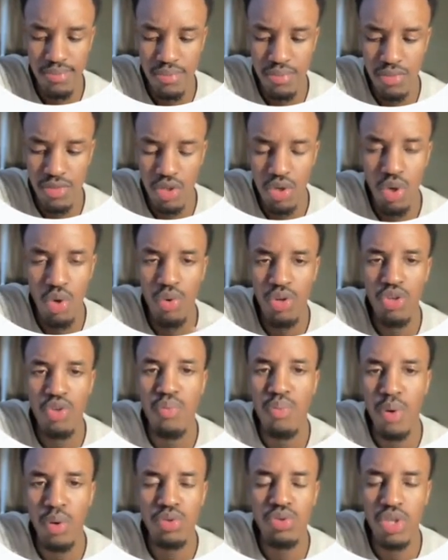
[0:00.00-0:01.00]
when you
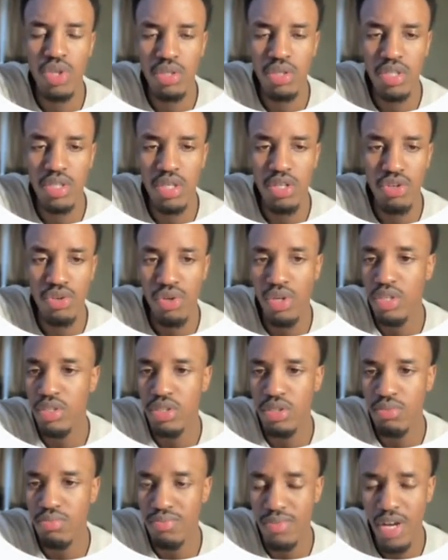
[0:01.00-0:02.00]
post content, you need
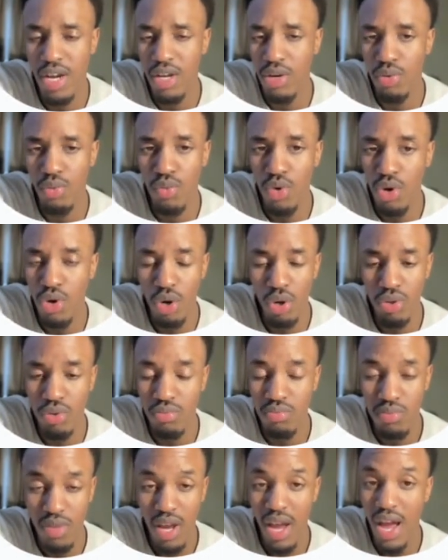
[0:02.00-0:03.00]
to kind of work
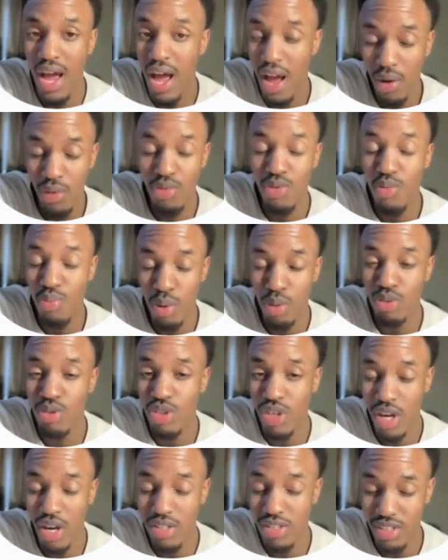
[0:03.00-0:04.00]
on how you post
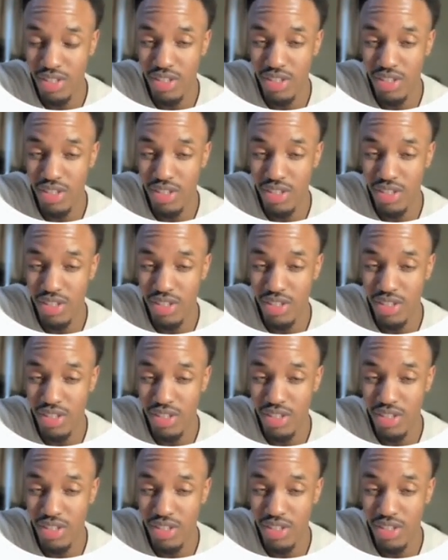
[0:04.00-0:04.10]
the content,